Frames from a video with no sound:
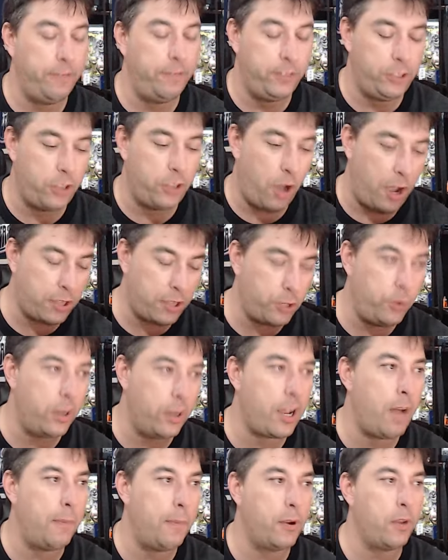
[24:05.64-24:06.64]
talked to a
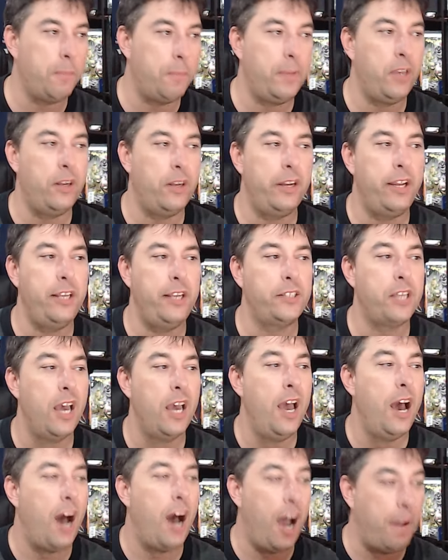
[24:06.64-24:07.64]
couple communities.
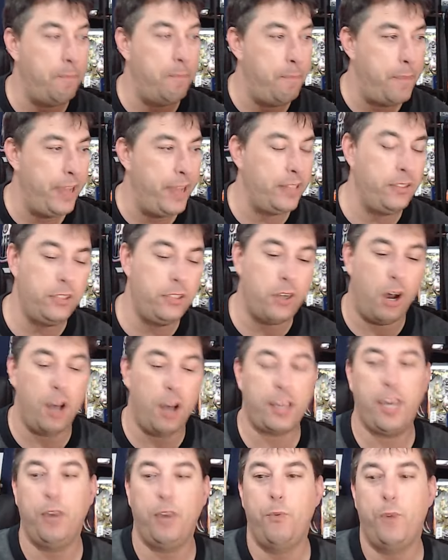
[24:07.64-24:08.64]
I've been
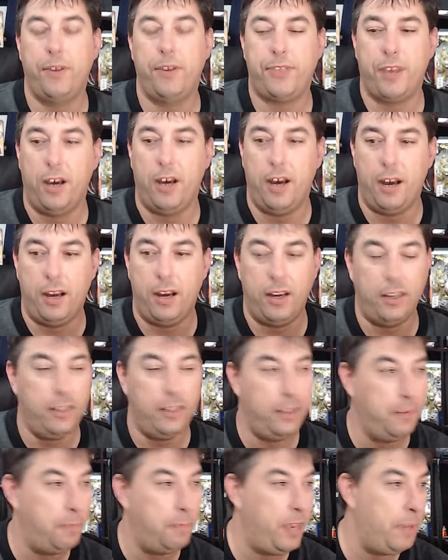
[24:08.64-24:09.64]
talking with uh,
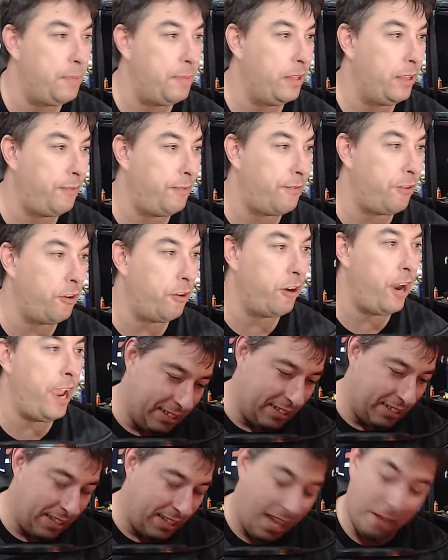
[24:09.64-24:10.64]
people at
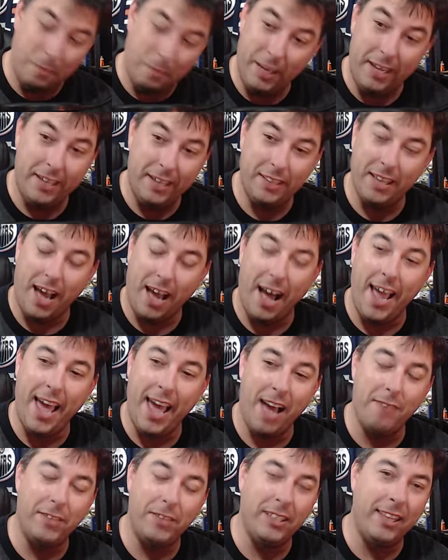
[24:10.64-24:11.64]
Fur-Eh. I mean, I
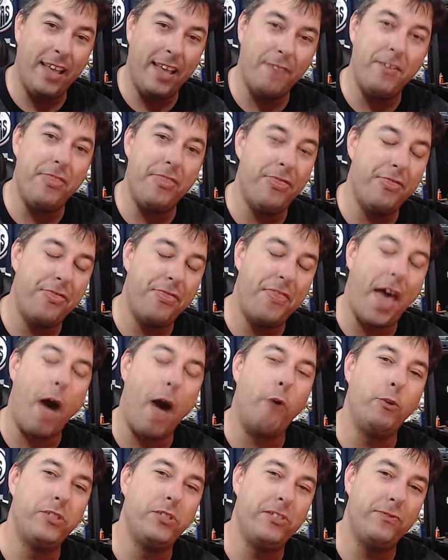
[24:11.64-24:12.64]
have eleven
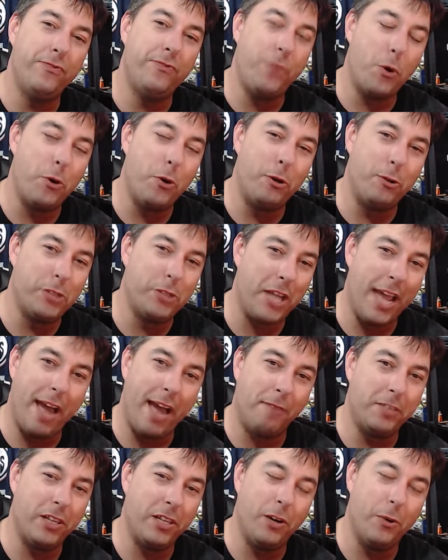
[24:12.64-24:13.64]
thousand photos I
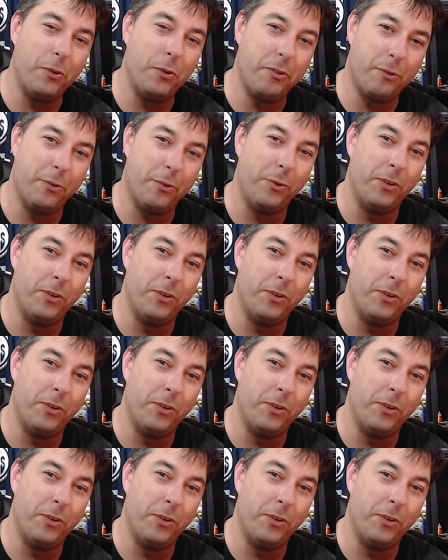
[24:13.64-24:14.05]
have to go through